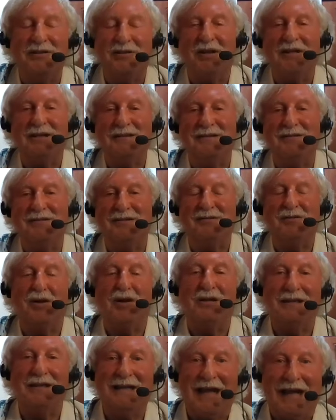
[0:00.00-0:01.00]
text is
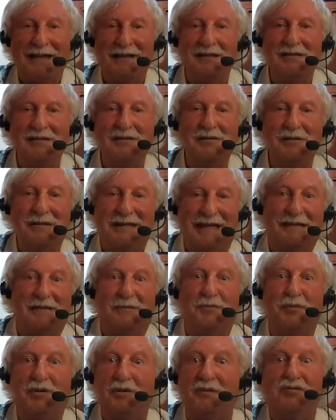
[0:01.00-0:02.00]
called Guyton's
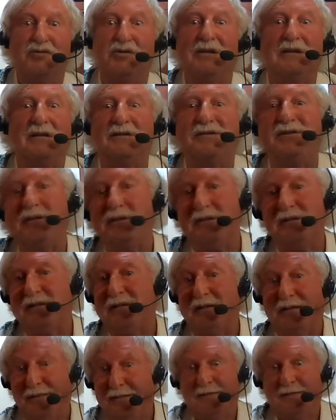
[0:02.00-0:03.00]
Textbook of Neurology. It was
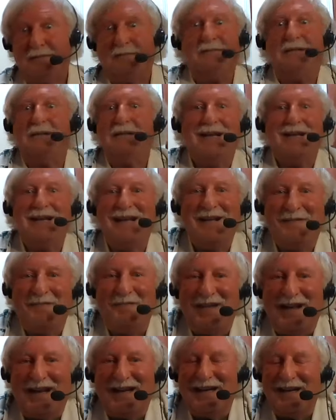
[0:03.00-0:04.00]
like,
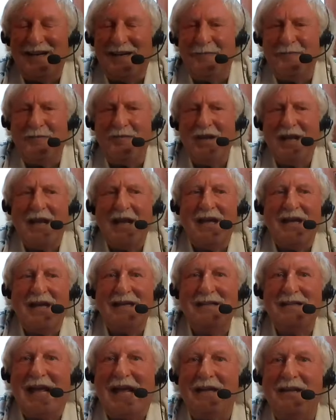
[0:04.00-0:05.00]

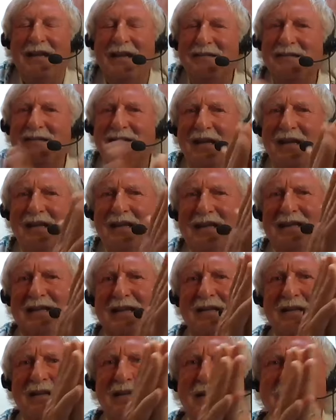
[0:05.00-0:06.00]
and then
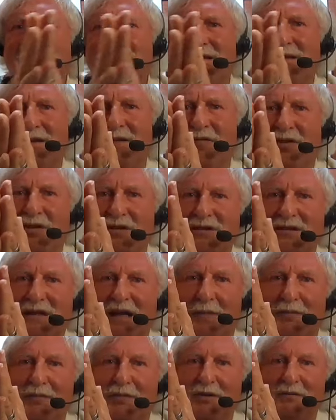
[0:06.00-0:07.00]
suddenly this stuff all
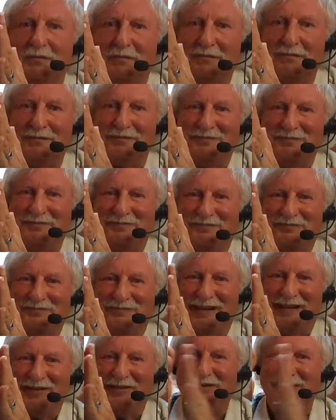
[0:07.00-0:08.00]
stopped.
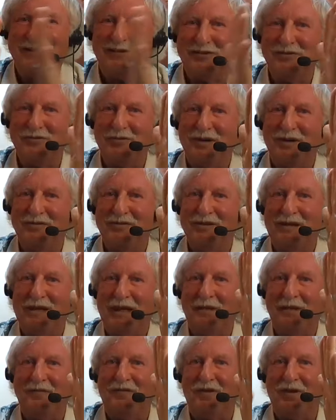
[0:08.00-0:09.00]
And you can see it was around the
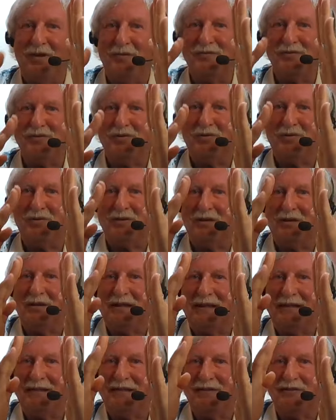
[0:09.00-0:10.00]
time pharmaceutical
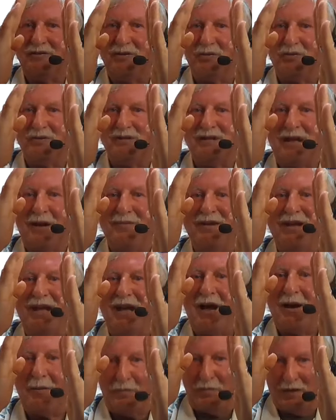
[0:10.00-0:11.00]
industry was coming
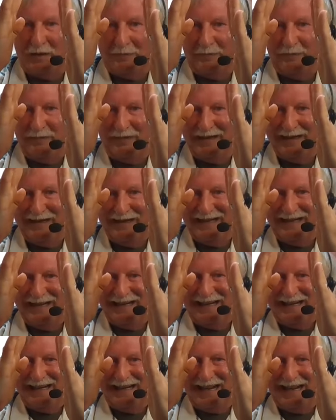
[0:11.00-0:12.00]
up.
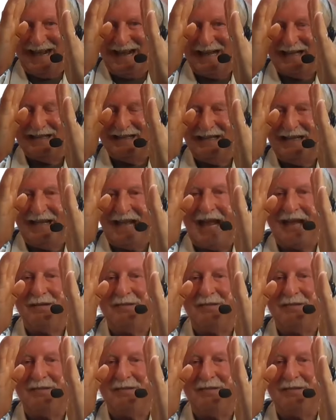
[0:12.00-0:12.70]
And I